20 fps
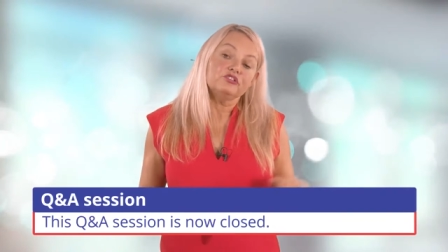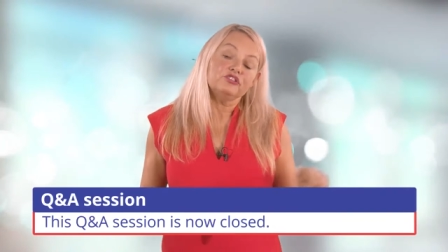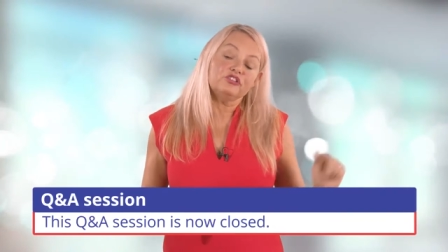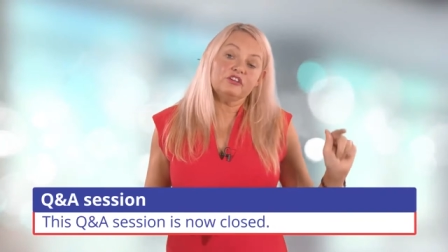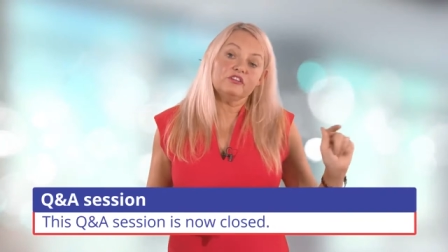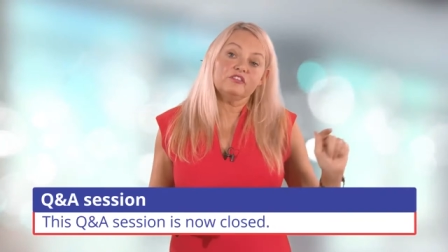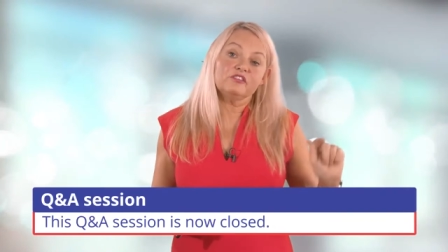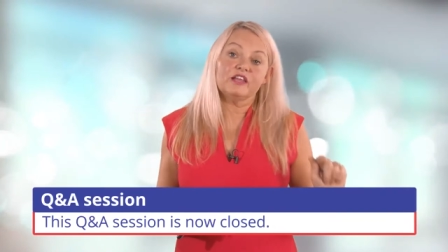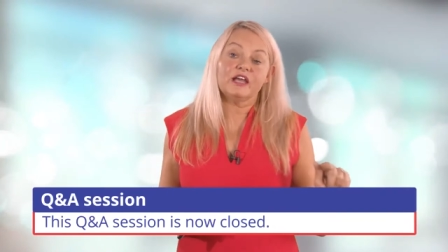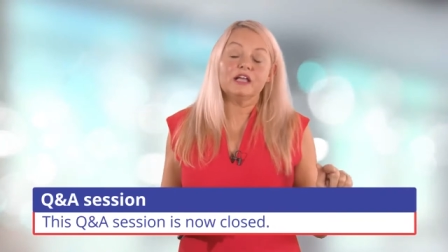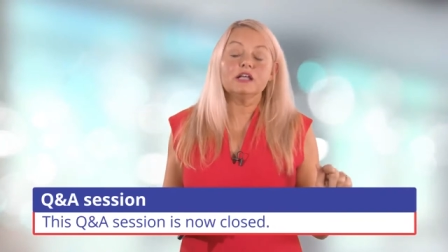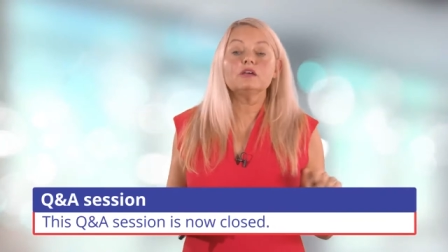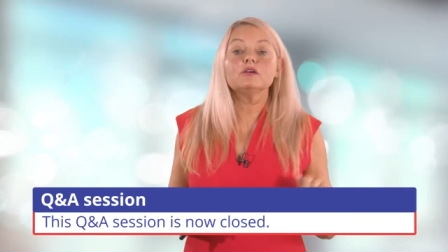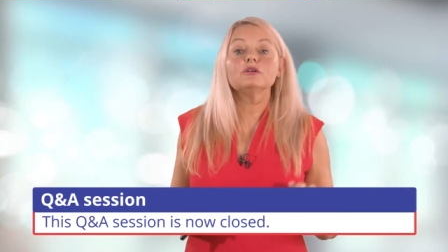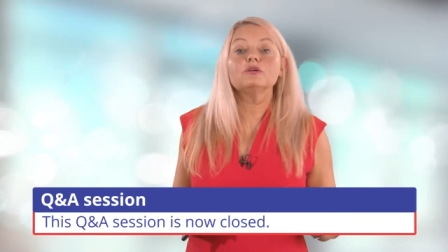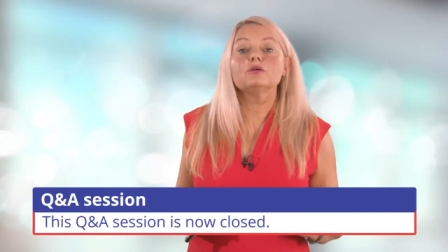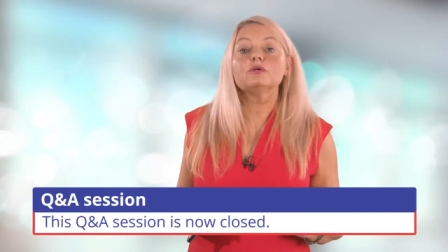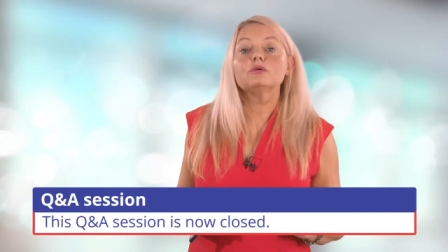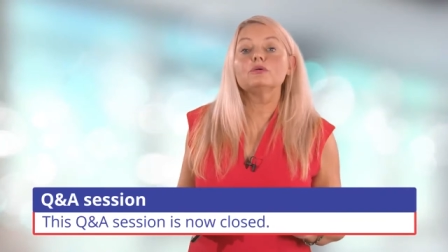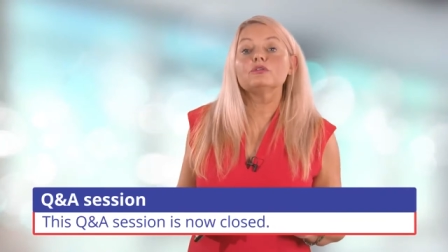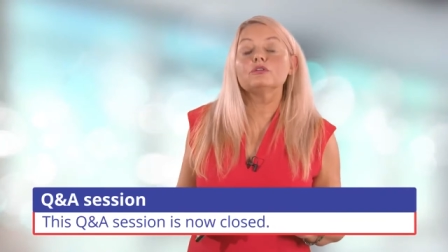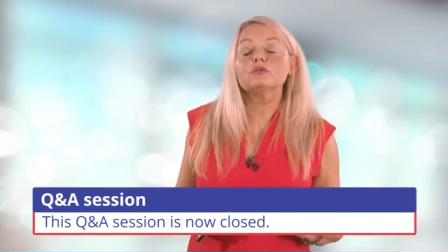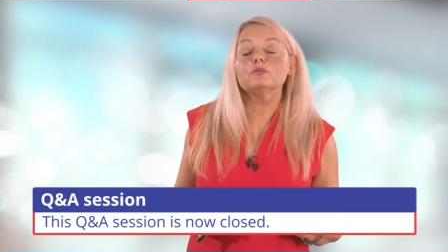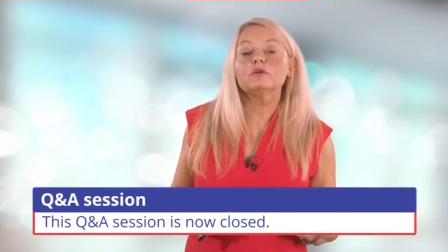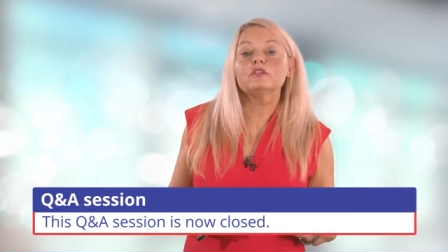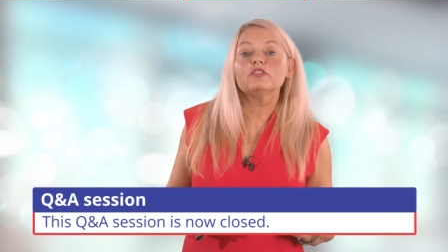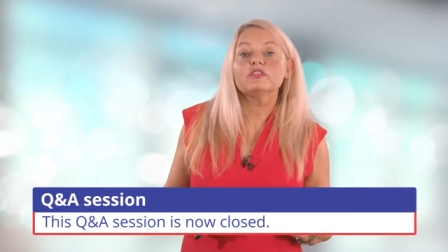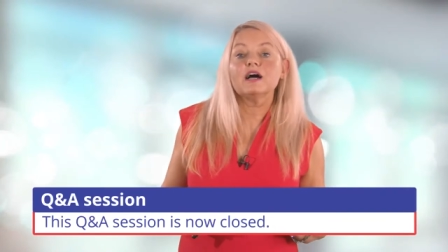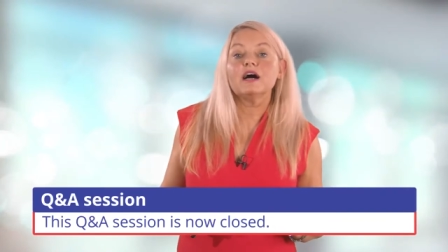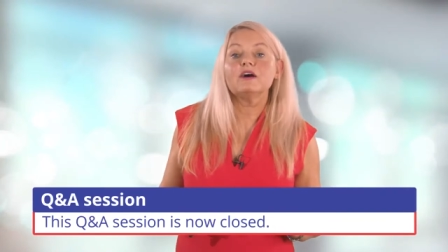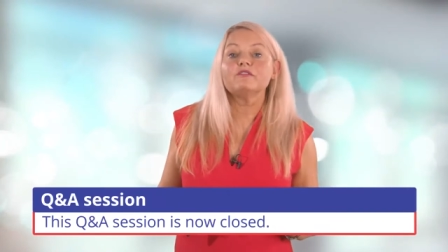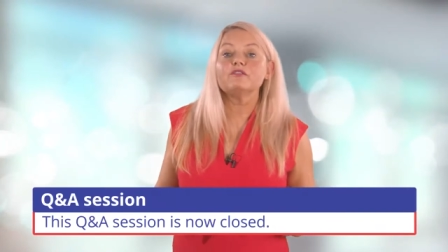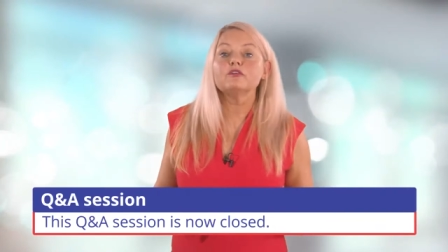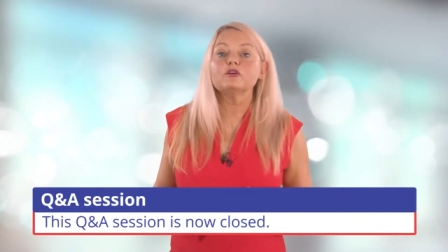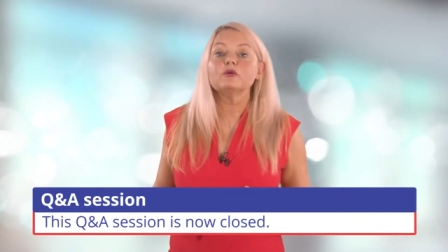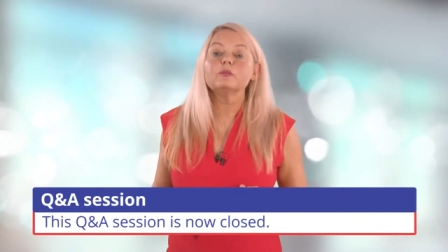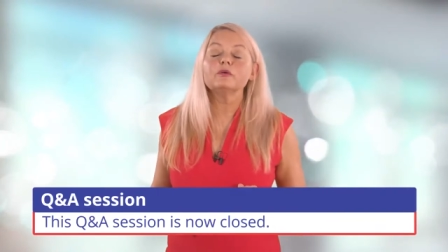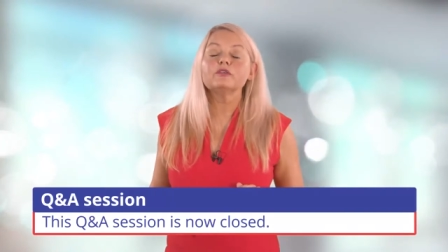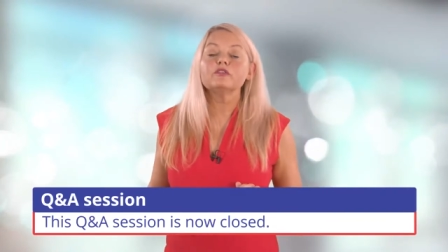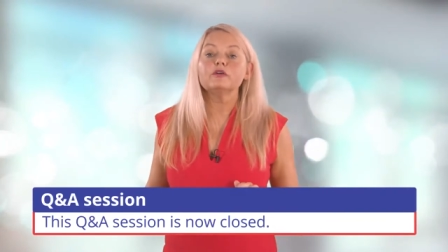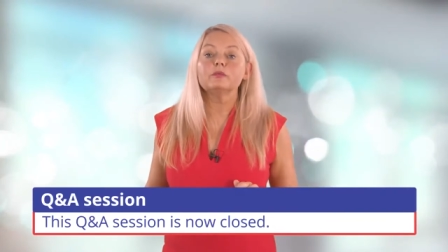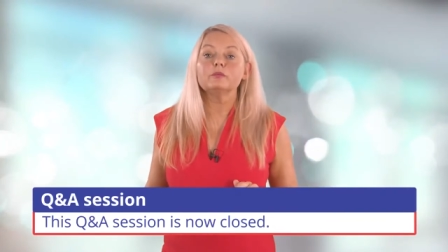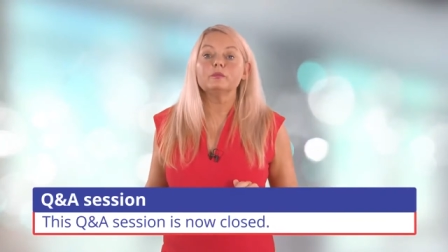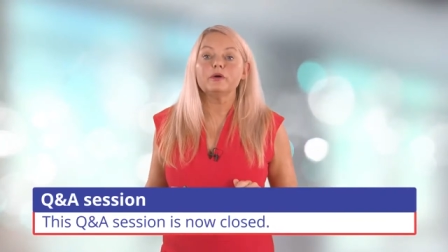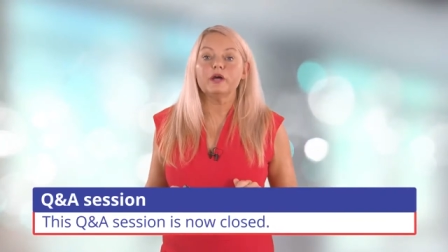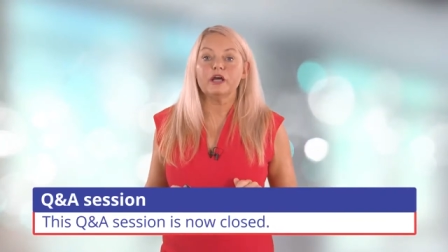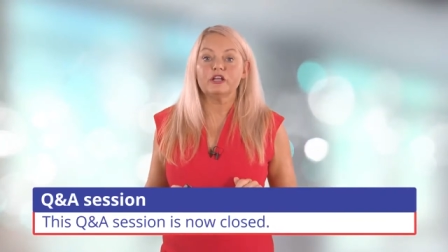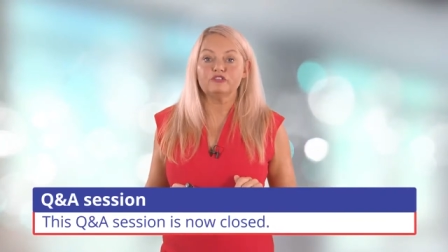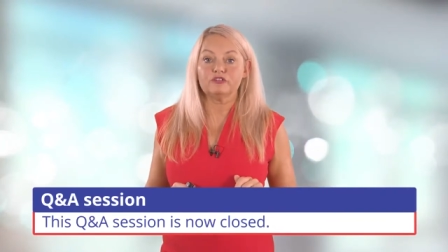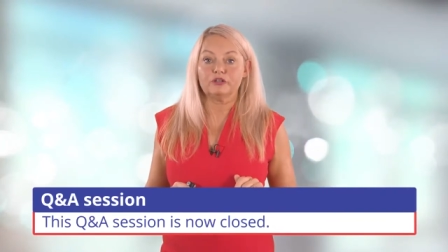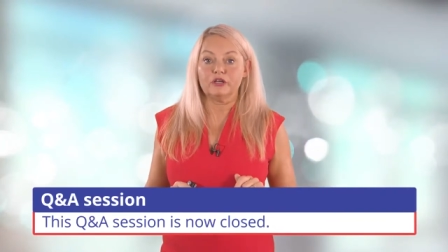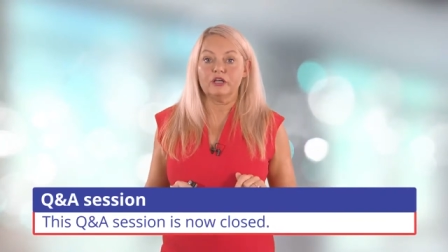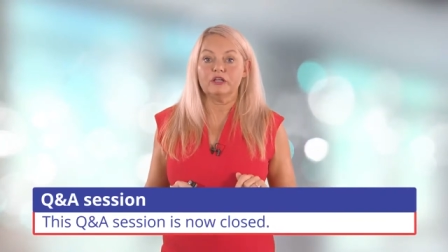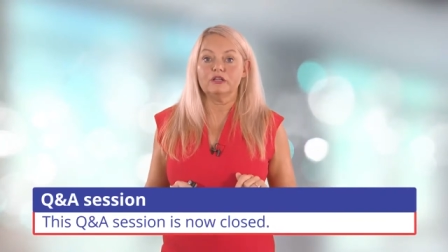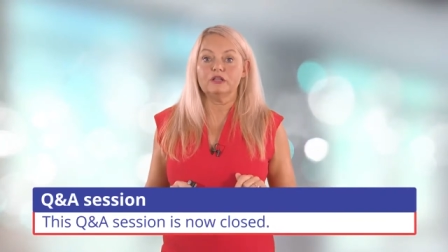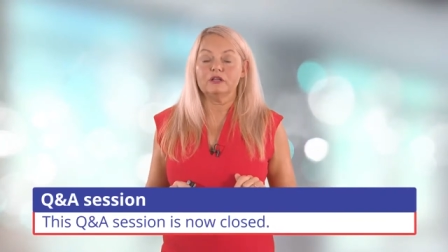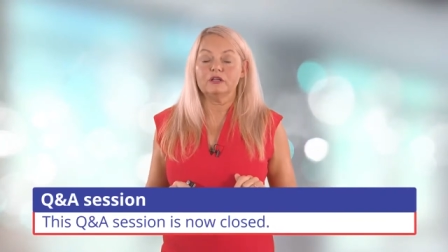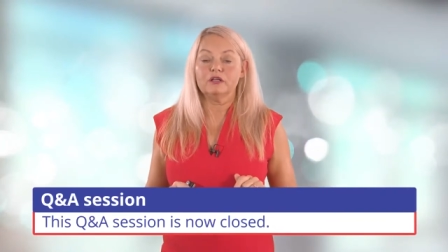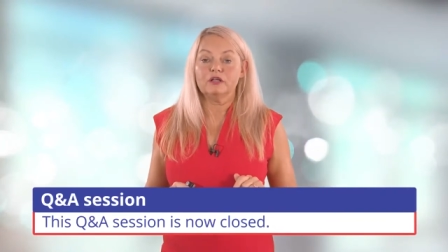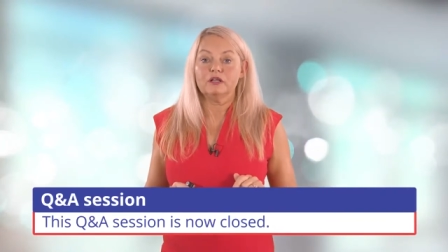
she's then concordant with that form of compression,